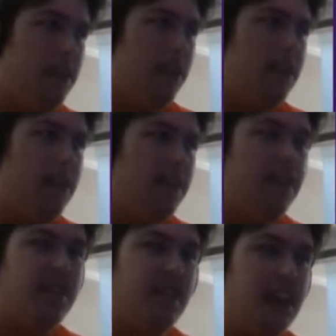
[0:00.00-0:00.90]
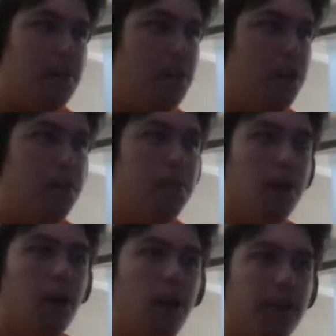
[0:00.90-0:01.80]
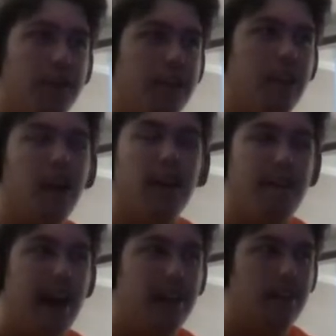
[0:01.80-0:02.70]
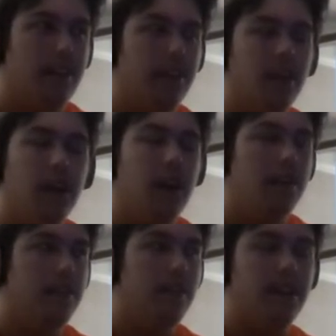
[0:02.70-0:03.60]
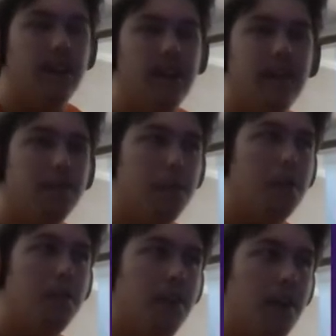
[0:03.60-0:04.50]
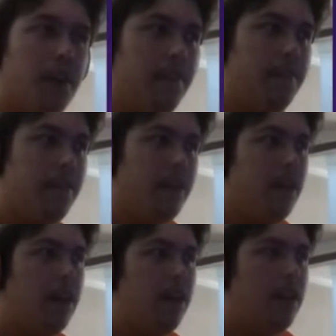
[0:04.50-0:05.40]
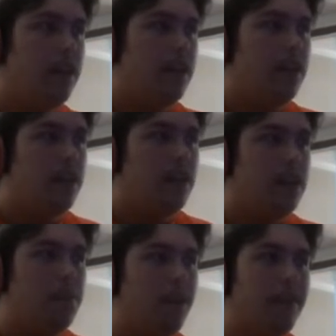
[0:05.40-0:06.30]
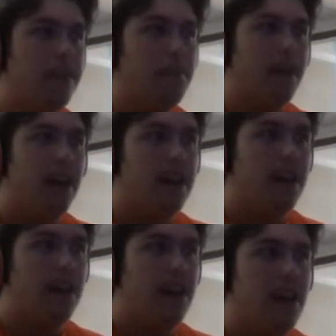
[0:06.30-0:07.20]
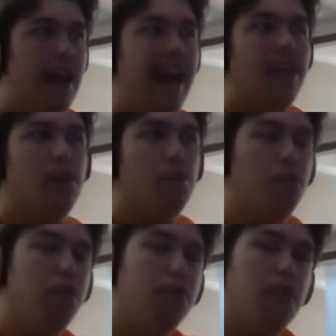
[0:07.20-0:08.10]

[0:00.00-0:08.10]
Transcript: This is the same room where all secret artifacts or secret runes are. You press the button, and the rune will